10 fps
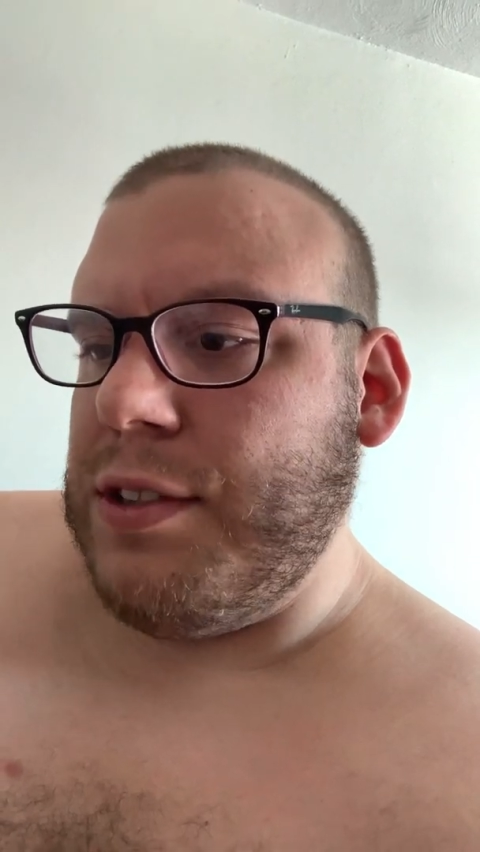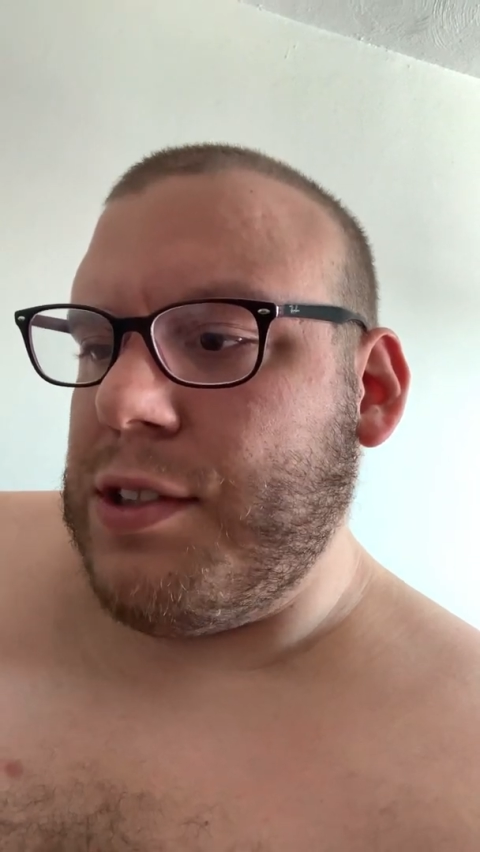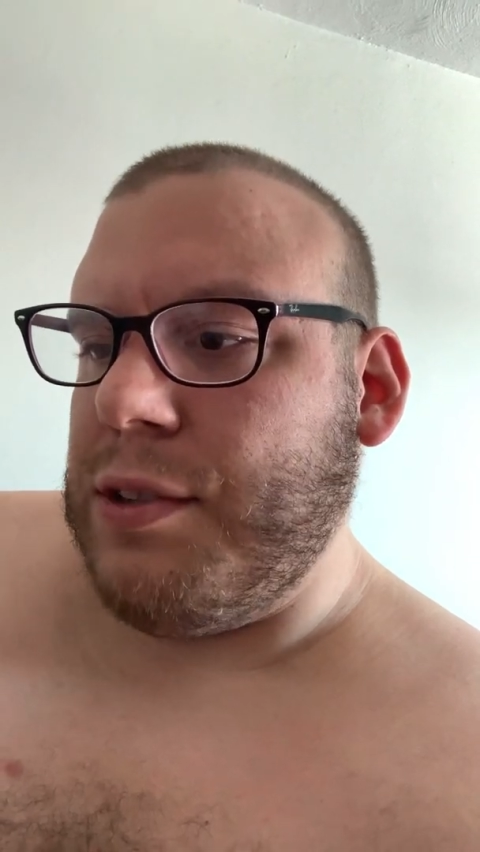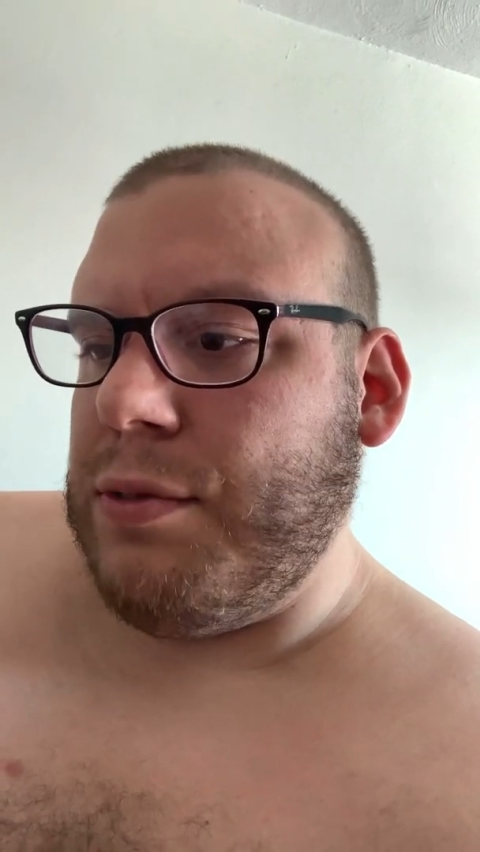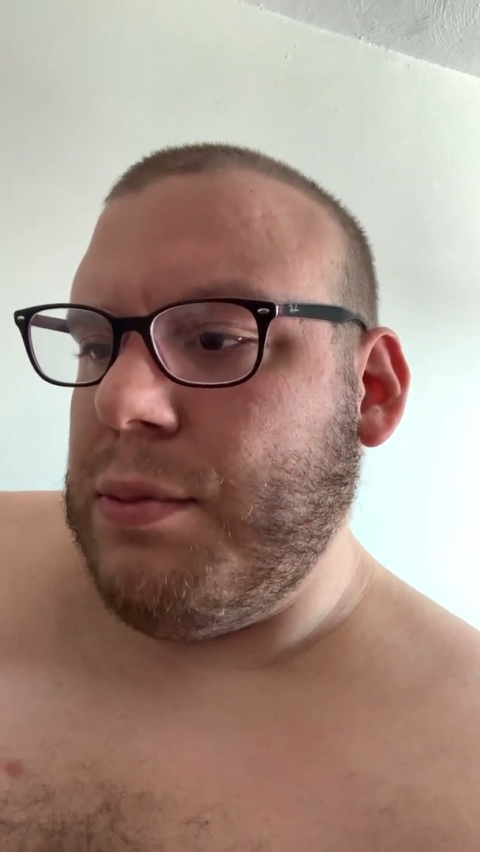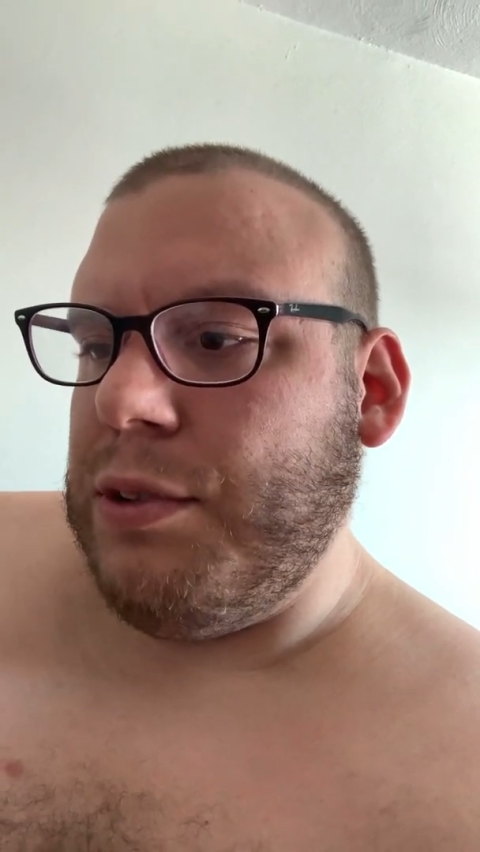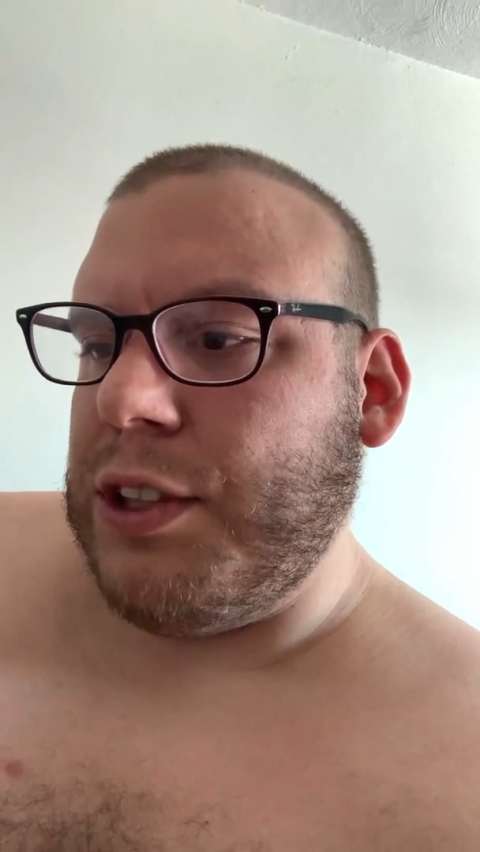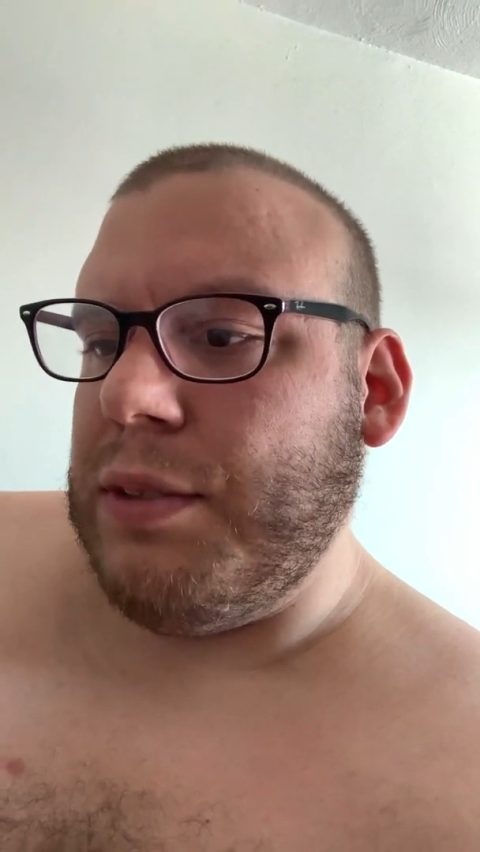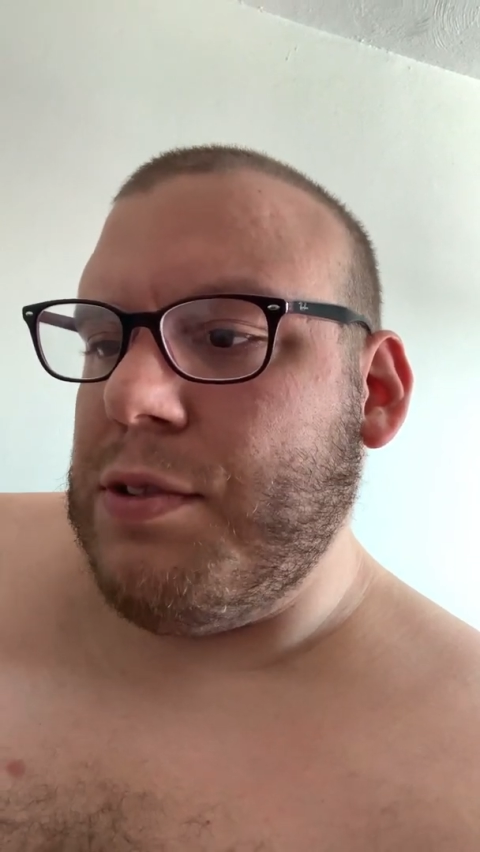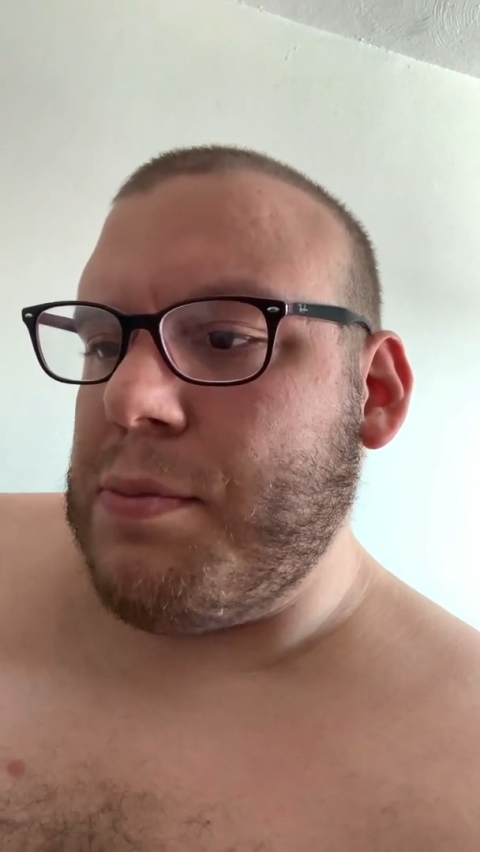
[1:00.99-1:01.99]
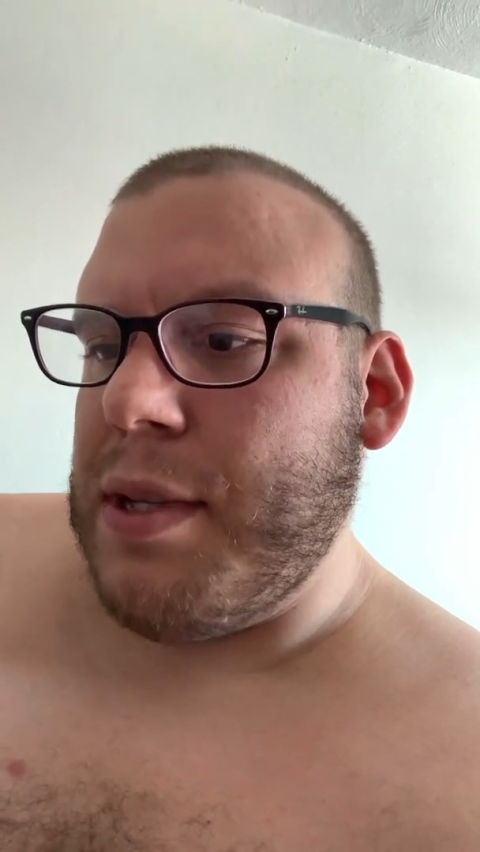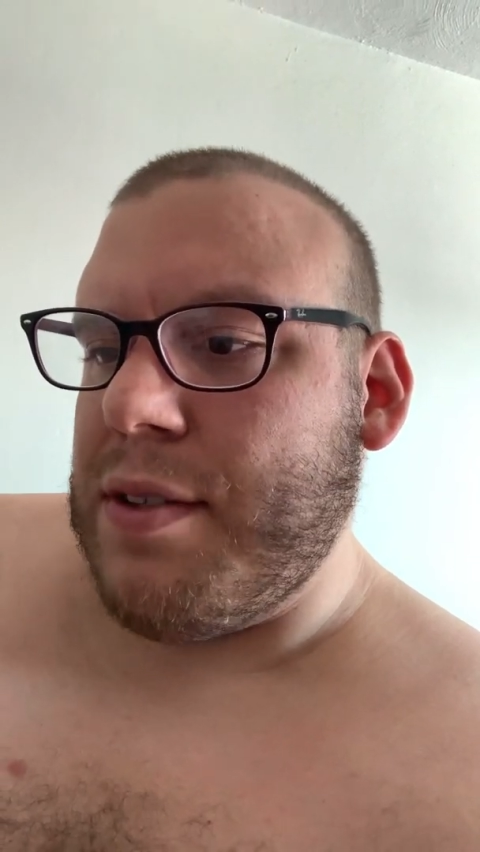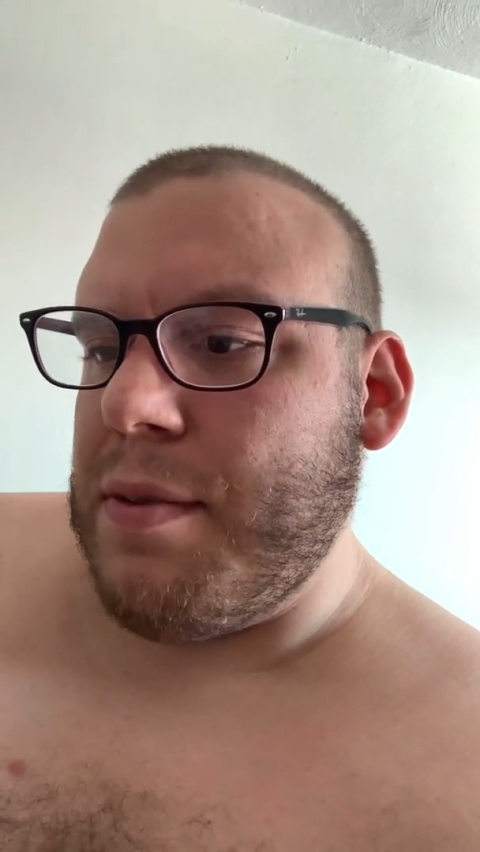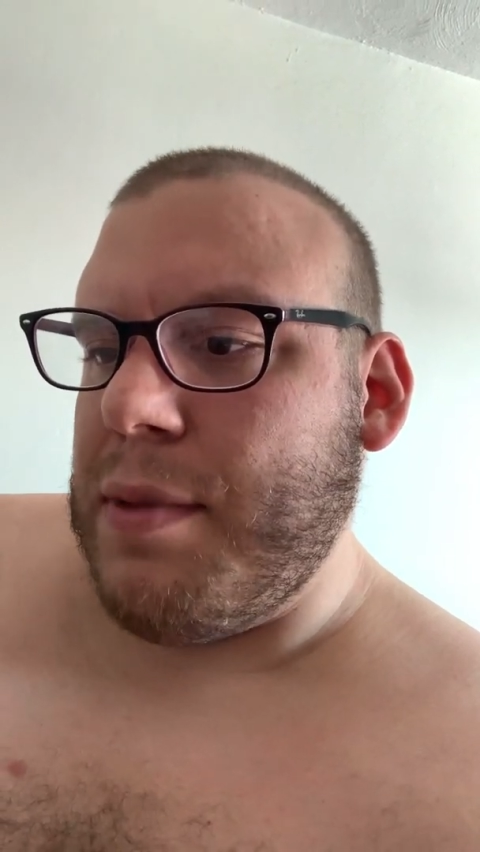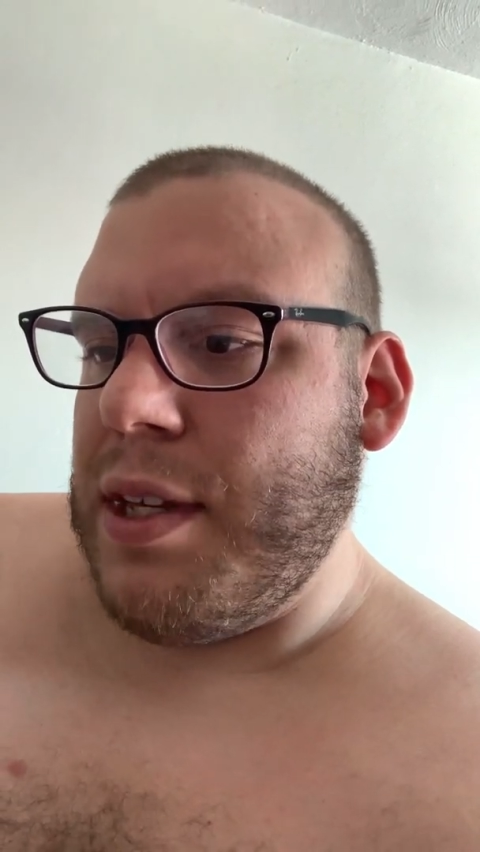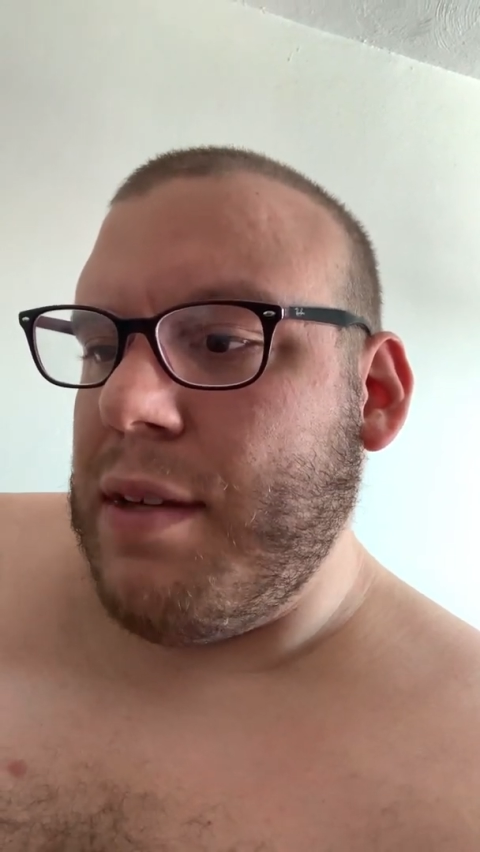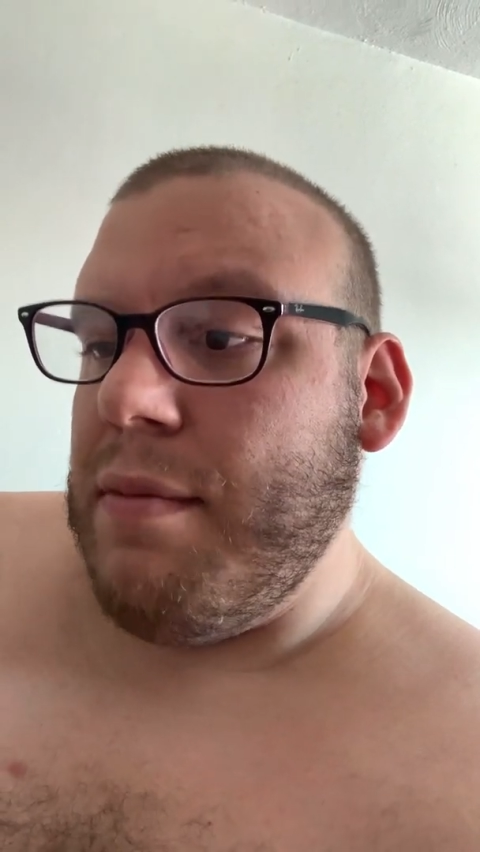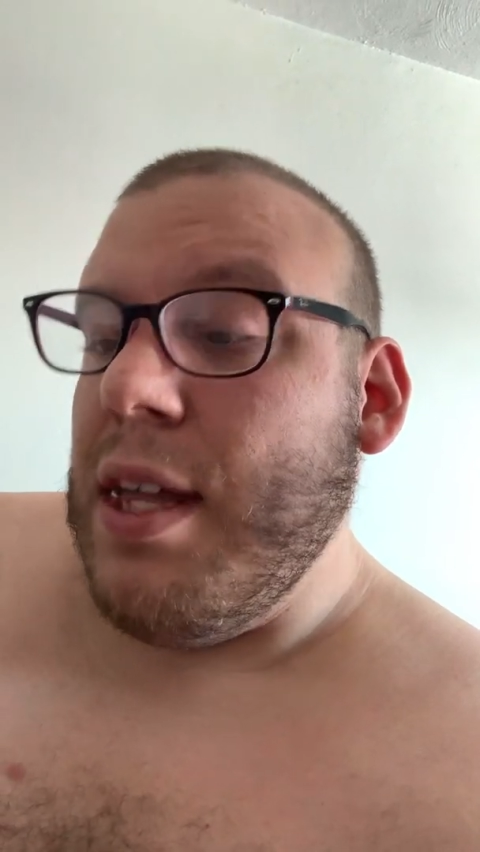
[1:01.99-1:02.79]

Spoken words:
into the woman she was meant to be.